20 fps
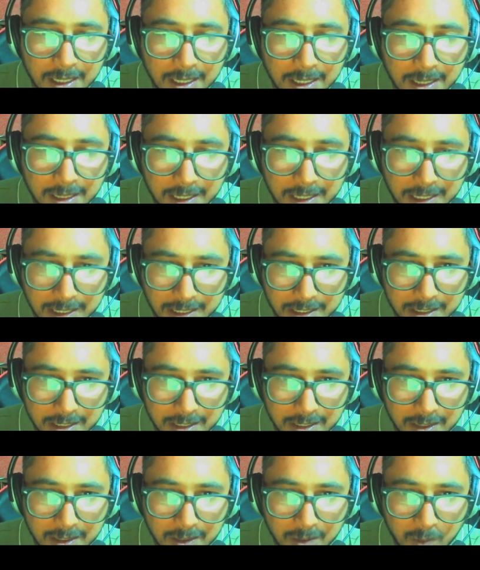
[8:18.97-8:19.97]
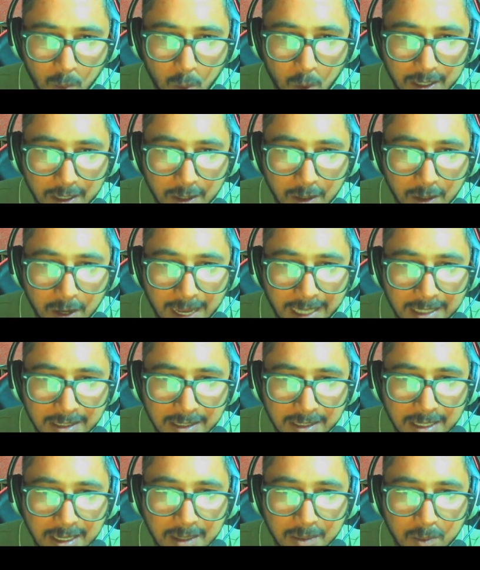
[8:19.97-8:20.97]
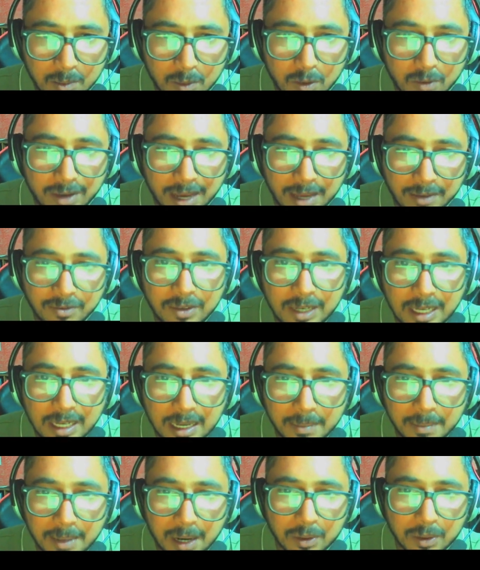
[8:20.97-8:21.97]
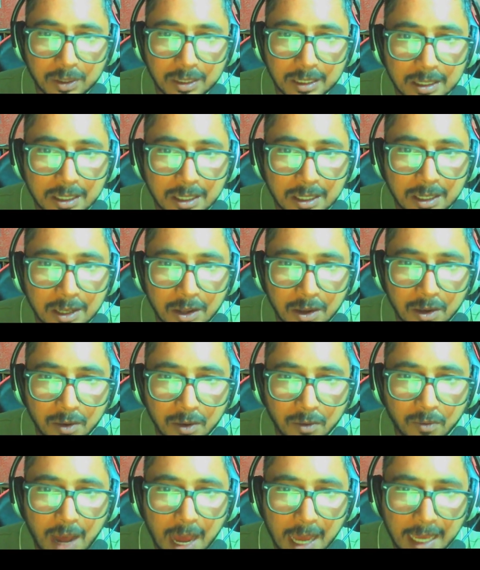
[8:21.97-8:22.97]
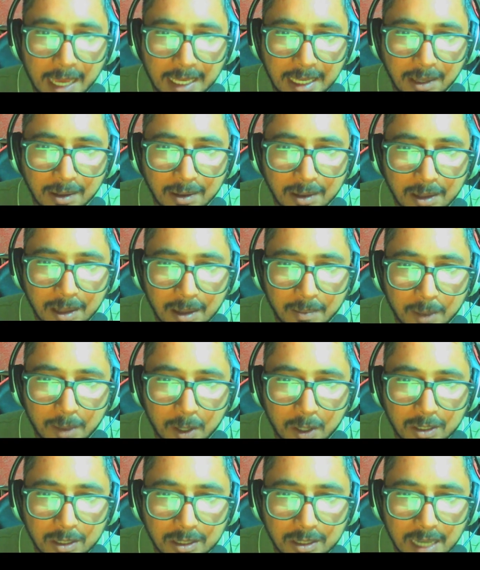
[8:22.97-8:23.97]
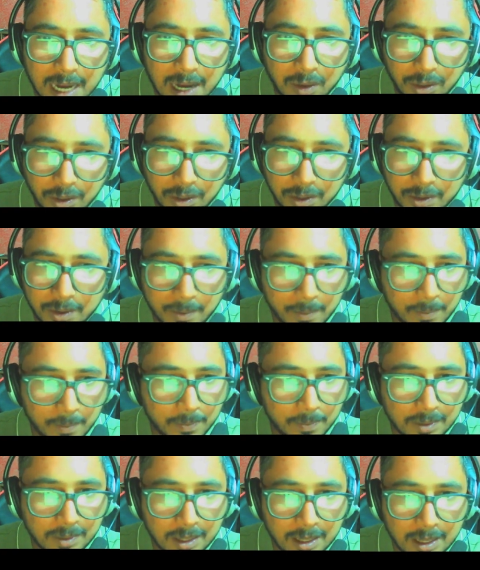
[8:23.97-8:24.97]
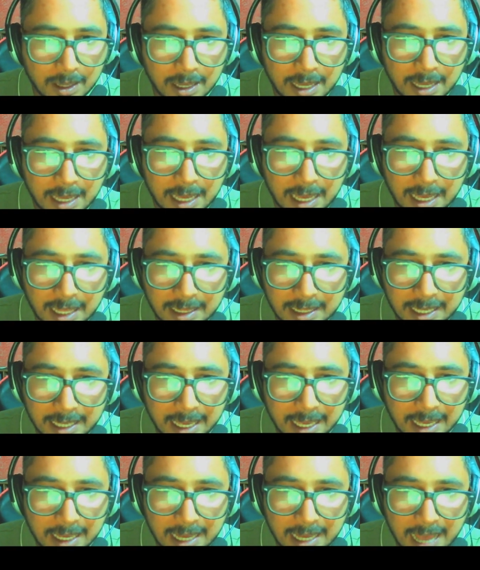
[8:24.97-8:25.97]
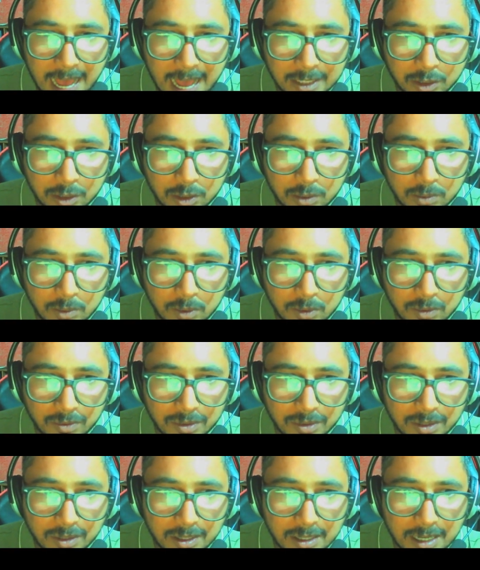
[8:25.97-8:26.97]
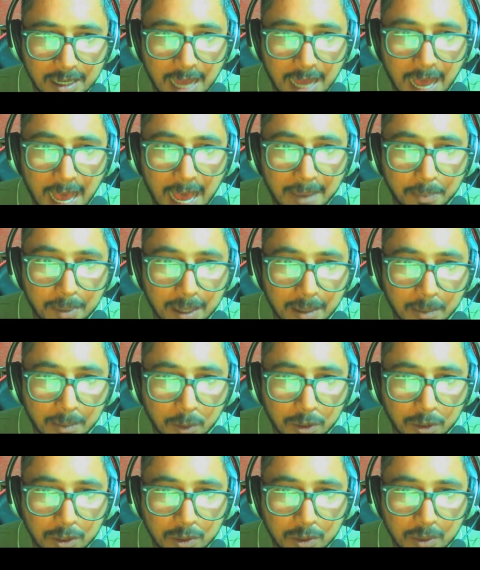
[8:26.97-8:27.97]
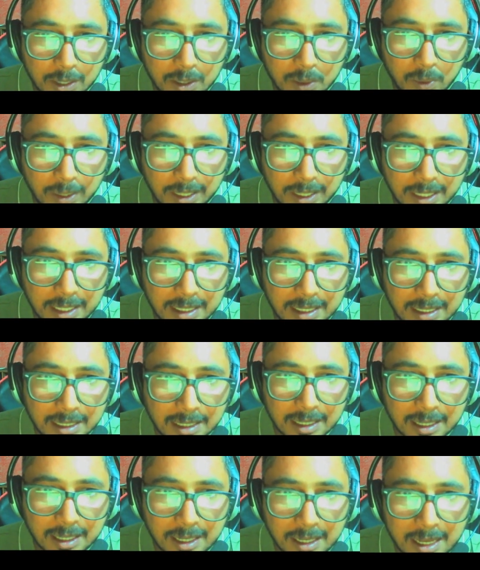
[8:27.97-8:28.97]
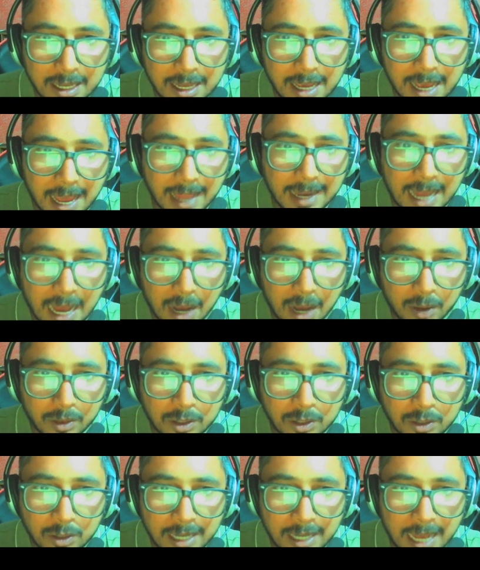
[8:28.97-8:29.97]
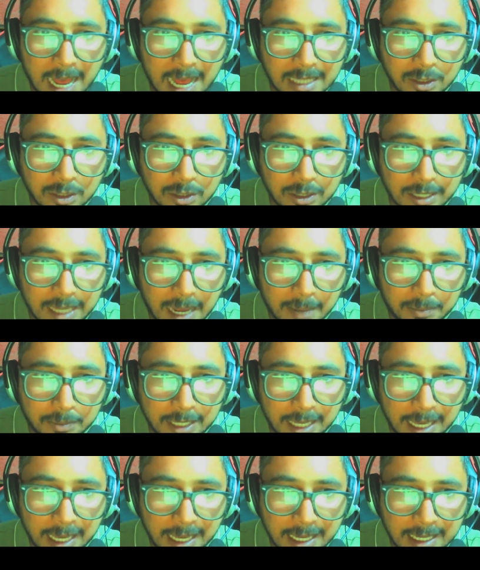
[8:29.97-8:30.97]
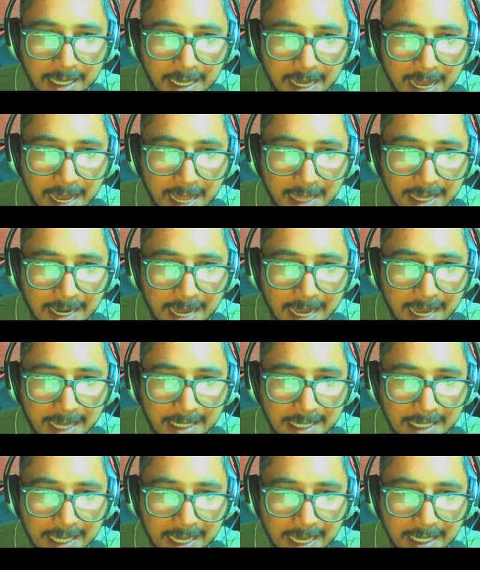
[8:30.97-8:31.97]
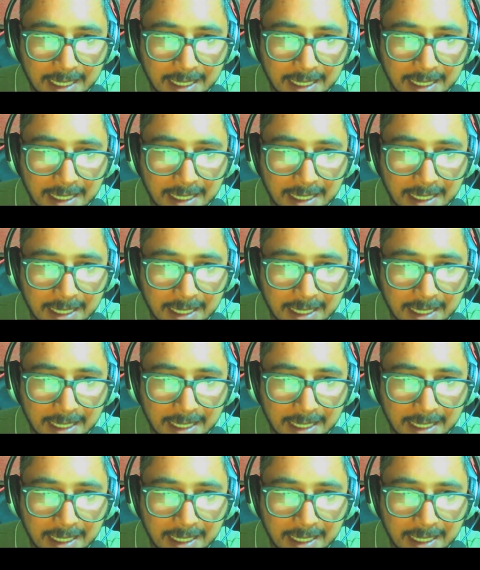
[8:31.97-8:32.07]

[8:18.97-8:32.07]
this? What a excellent move I feel about it. Why? Because now the king has to move. I promote to a queen, and now the rook has to take, and then I take,